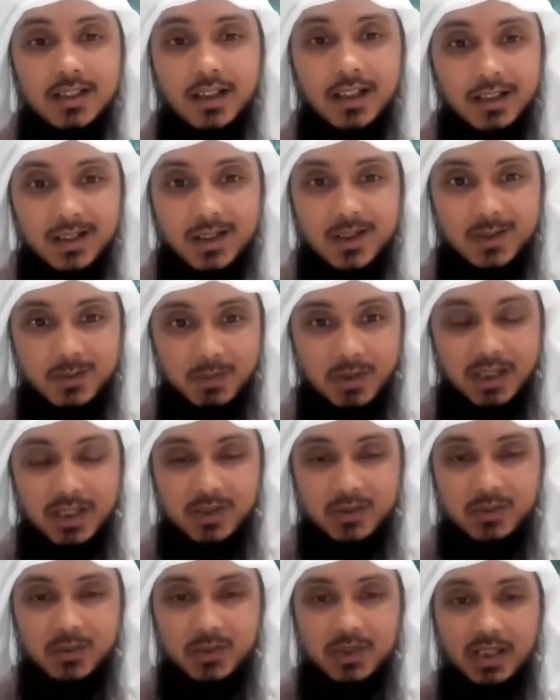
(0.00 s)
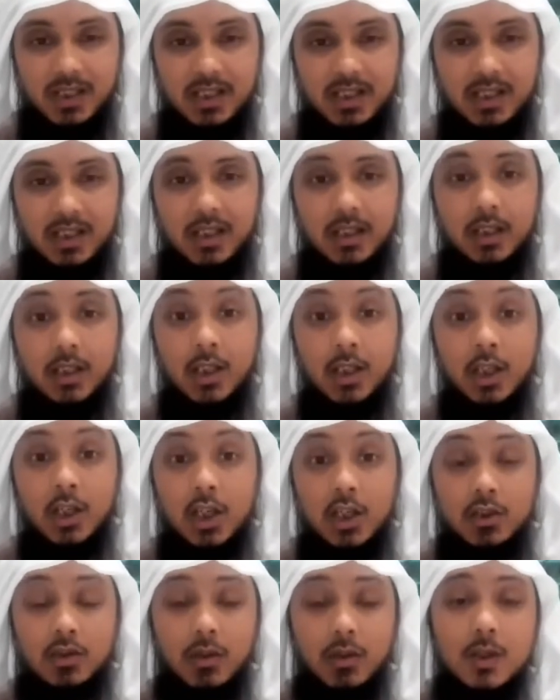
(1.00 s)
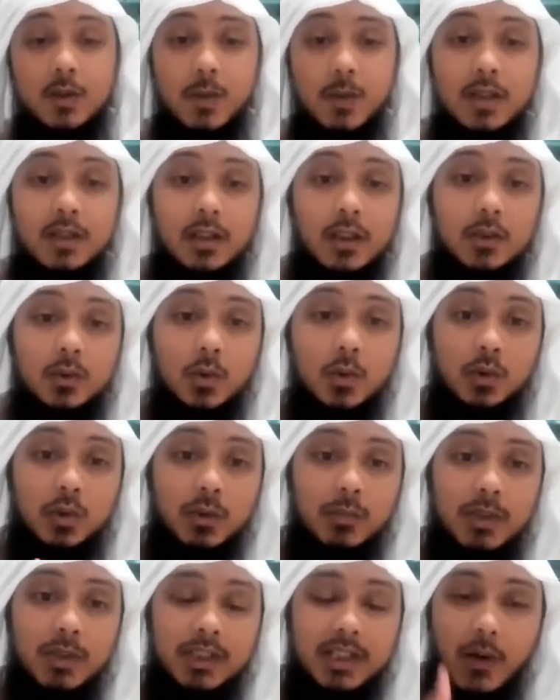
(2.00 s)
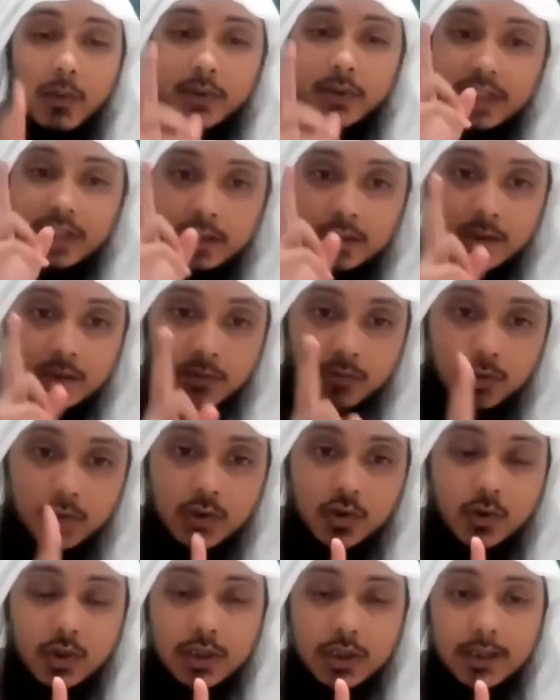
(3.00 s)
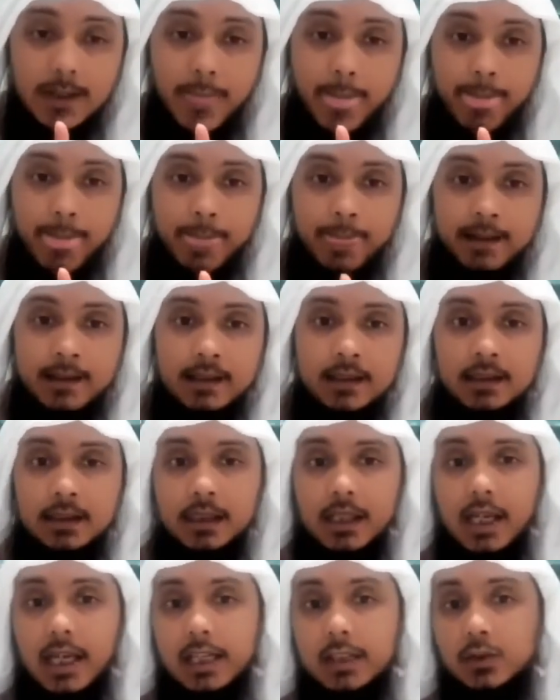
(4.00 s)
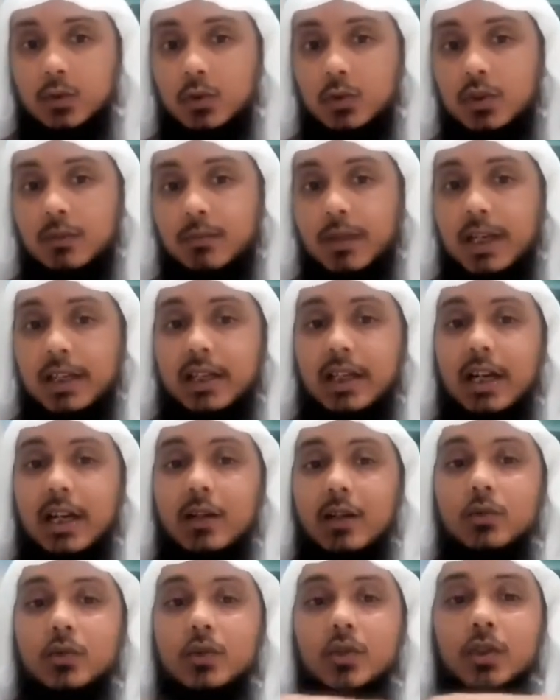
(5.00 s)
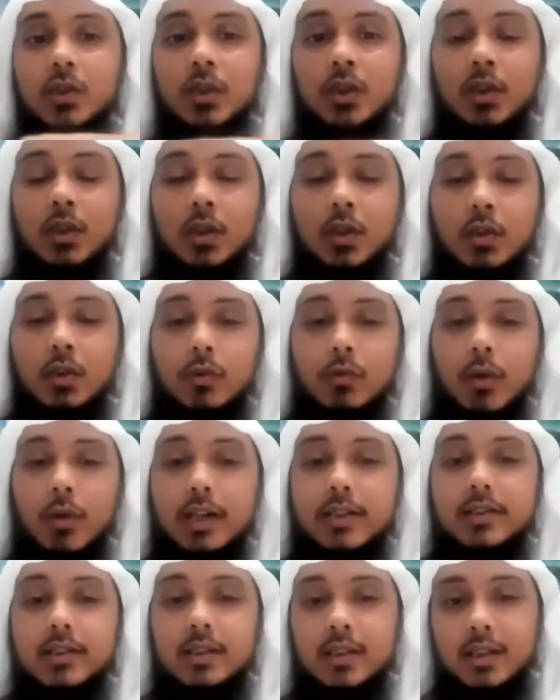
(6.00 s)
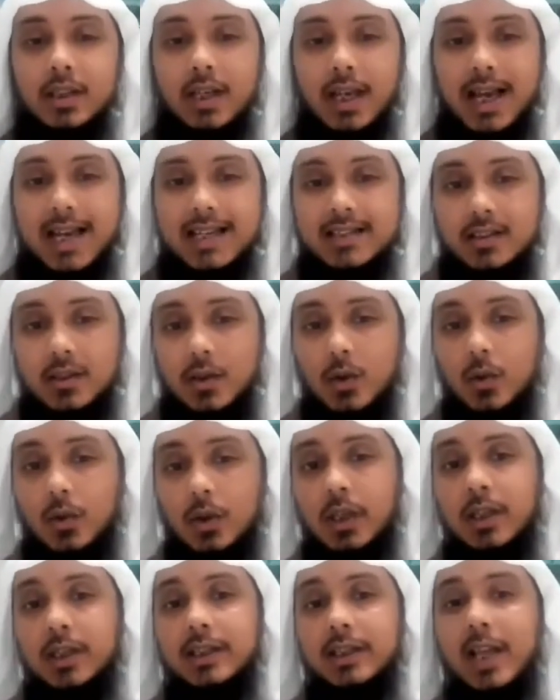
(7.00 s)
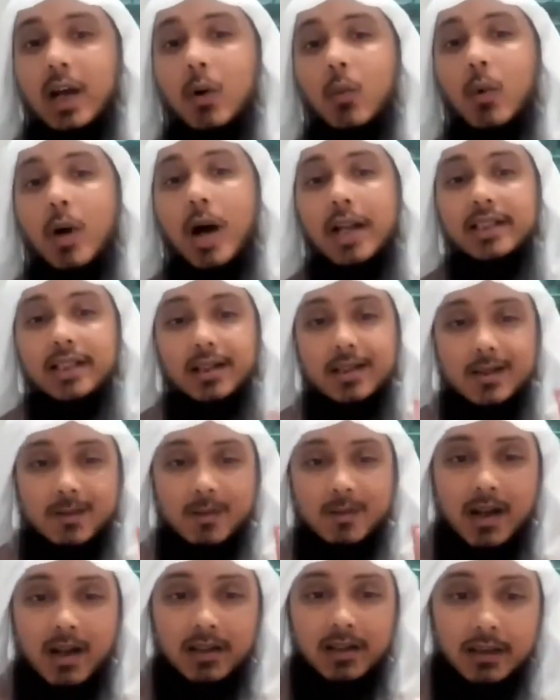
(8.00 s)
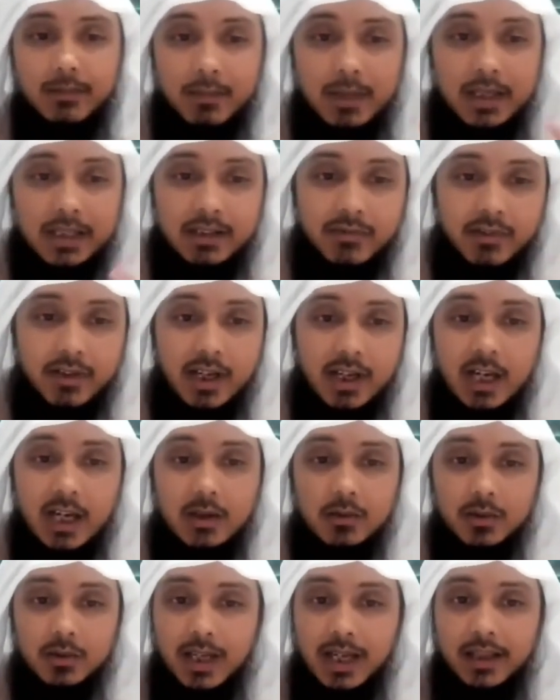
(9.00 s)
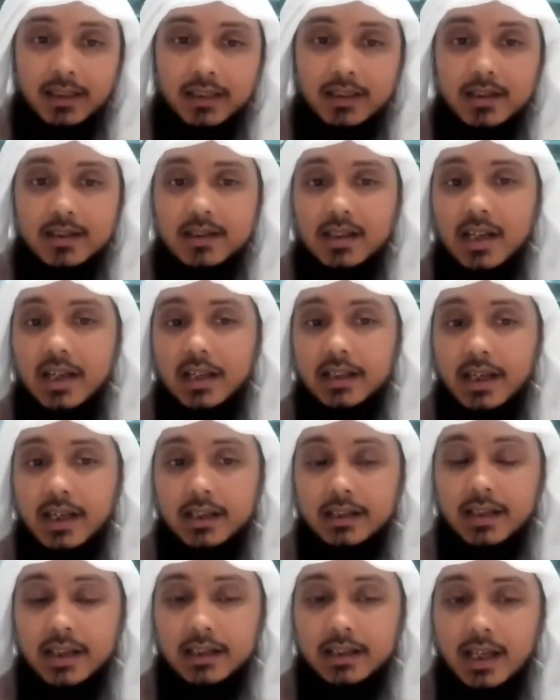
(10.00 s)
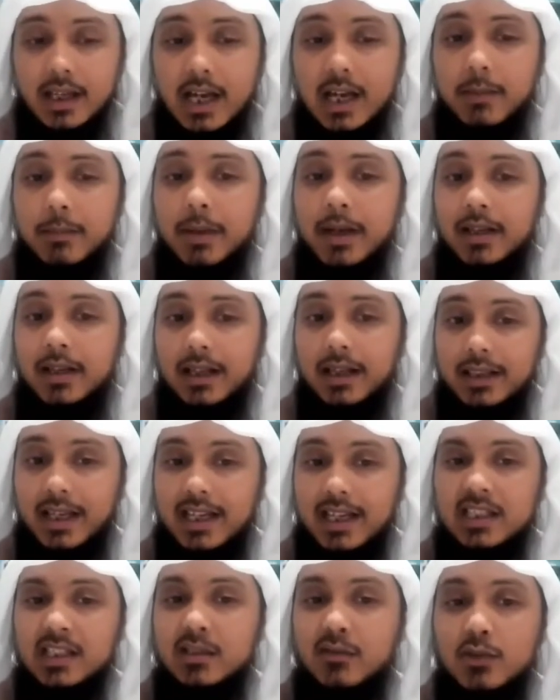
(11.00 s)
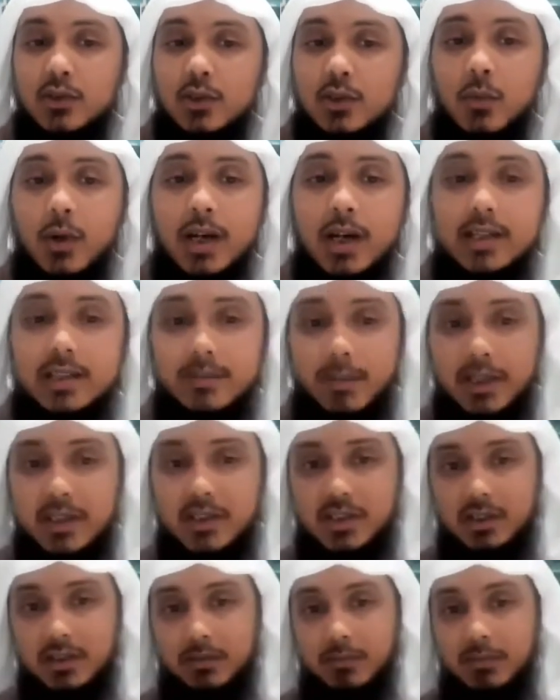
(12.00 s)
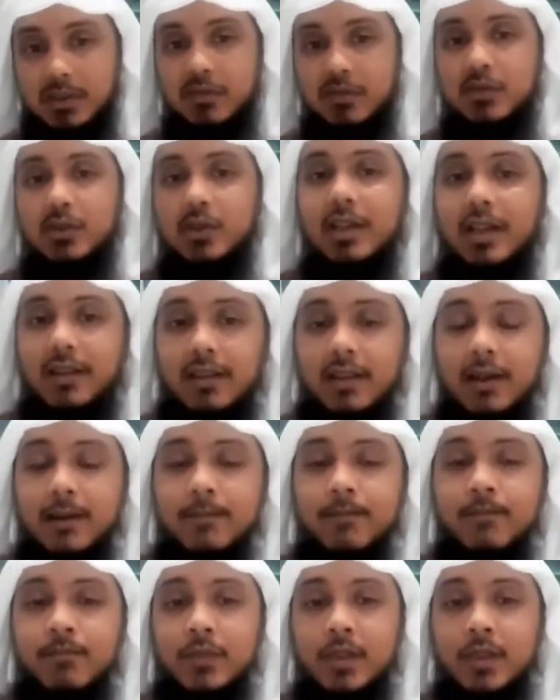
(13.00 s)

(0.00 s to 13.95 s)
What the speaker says: Allah subhanahu wa ta'ala. So Allah subhanahu wa ta'ala took them account individually and took them account, right, as a whole. Now, why did Allah subhanahu wa ta'ala make Fir'aun like this and Haman like that individually? Why is he punishing them individually like that?